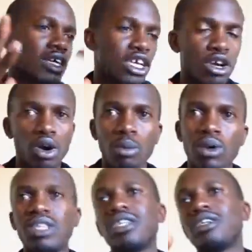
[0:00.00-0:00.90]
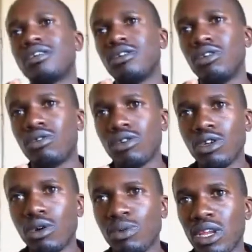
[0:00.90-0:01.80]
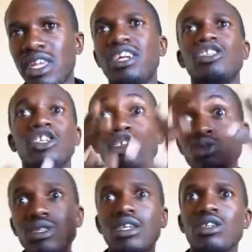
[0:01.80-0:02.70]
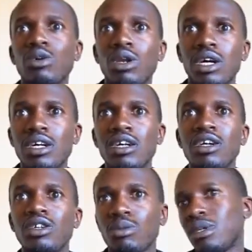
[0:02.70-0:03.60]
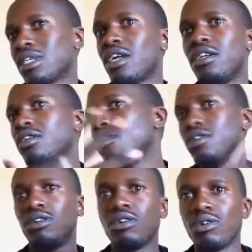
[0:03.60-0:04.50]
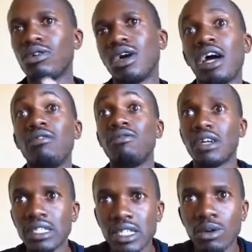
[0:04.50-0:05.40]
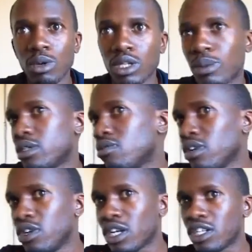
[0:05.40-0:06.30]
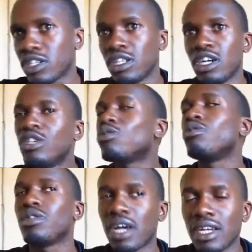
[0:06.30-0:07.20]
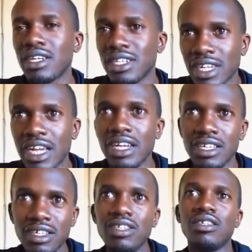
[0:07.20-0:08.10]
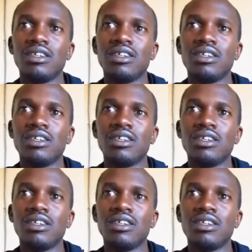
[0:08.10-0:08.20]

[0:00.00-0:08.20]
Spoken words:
incorporating, you know, renewable energy, using solar to basically, you know, advance the whole space of irrigation. So that daily